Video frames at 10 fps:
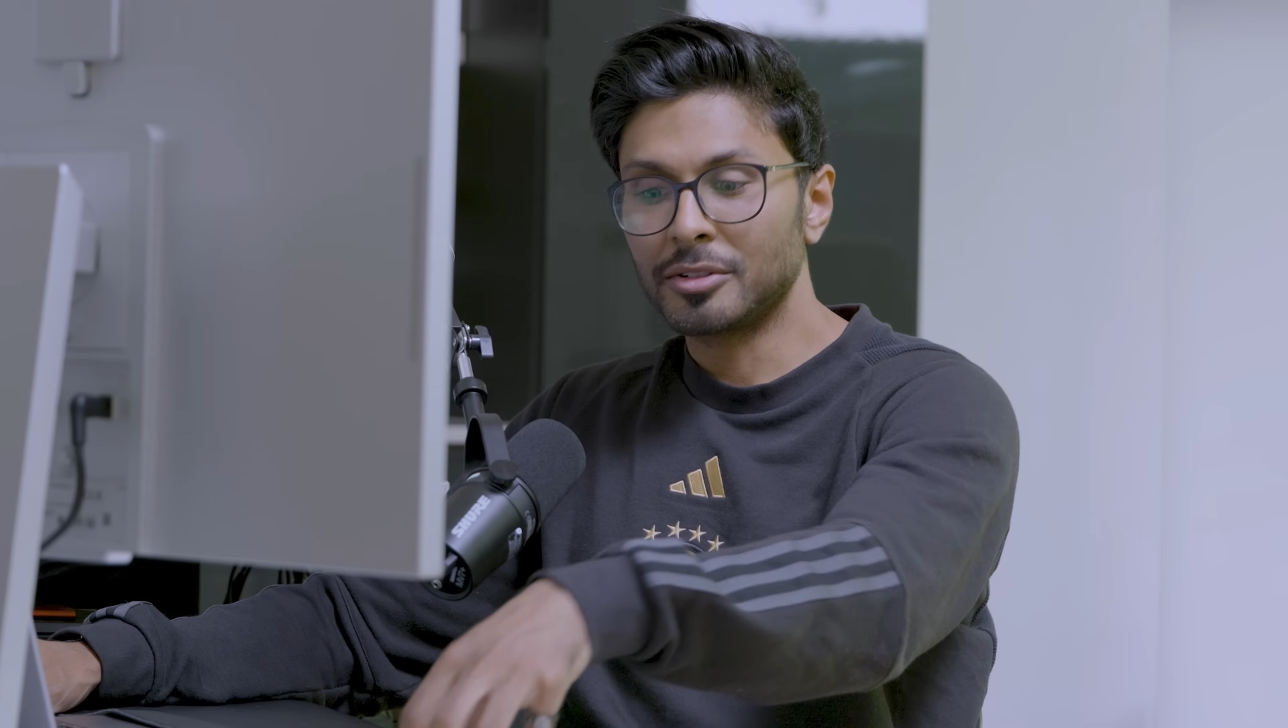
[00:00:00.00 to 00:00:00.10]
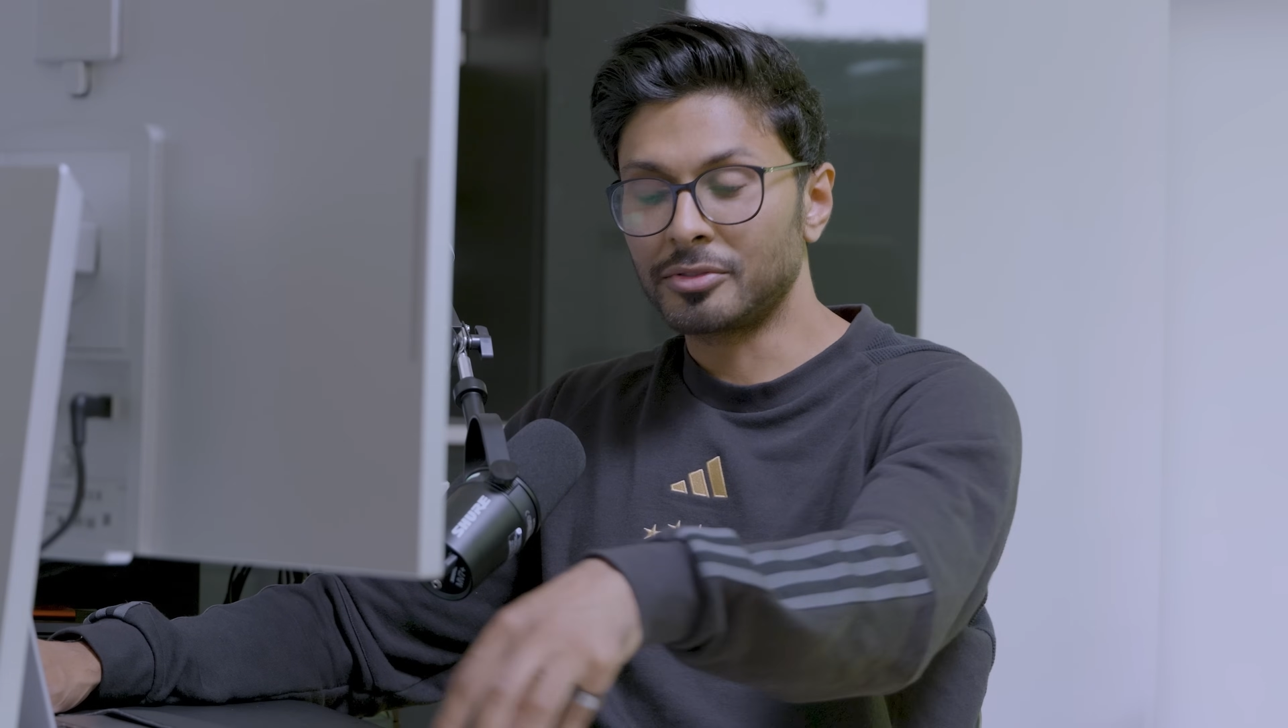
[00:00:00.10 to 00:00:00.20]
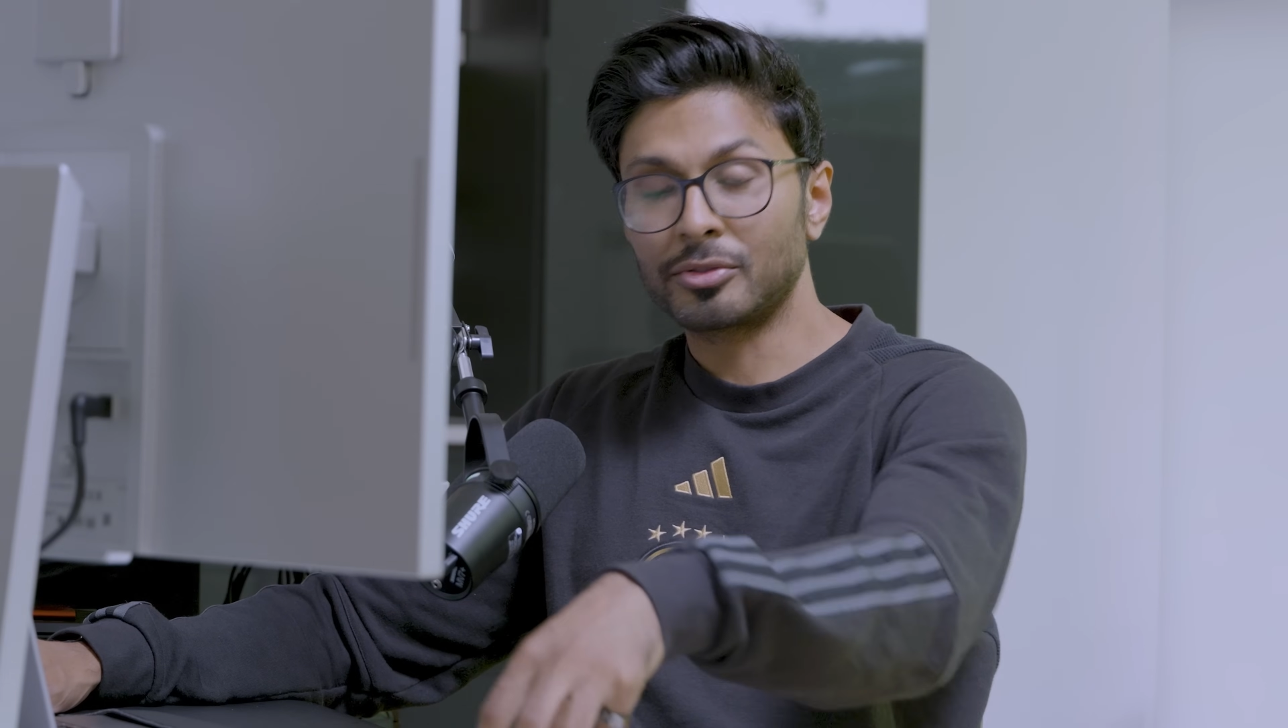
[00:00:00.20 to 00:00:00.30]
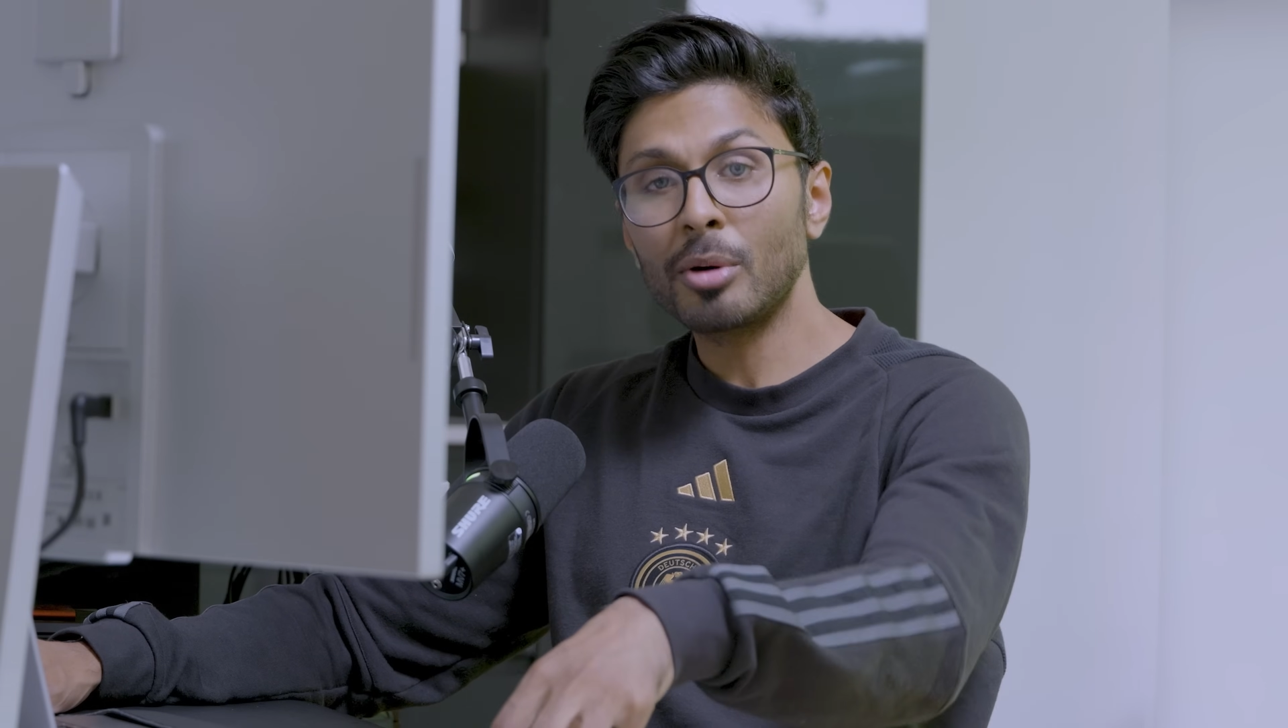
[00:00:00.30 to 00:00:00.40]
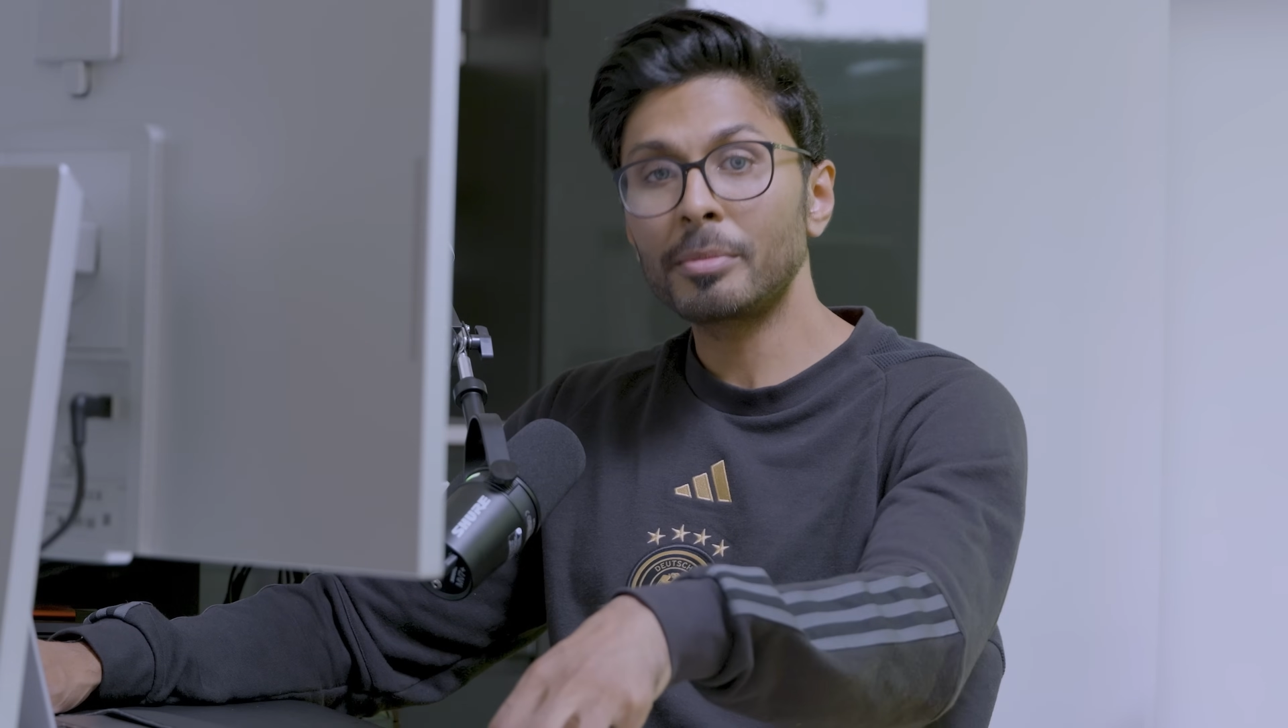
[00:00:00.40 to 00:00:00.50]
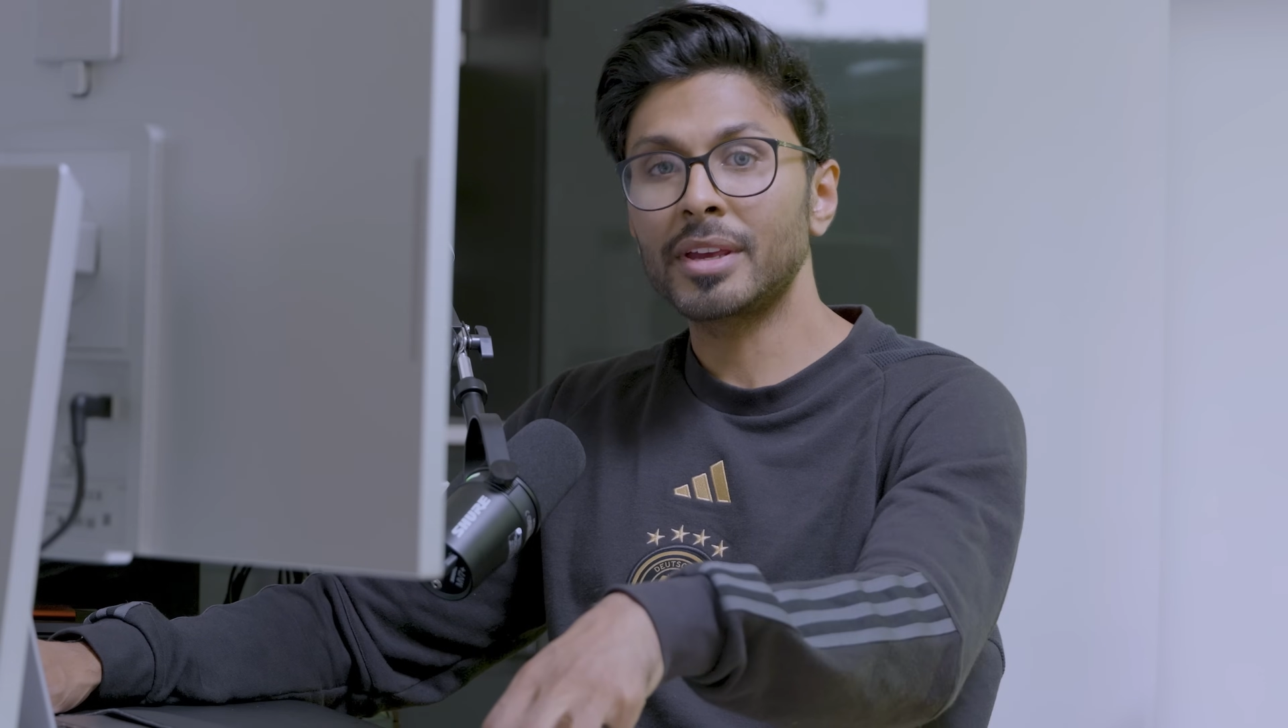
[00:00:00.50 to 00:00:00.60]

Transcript: from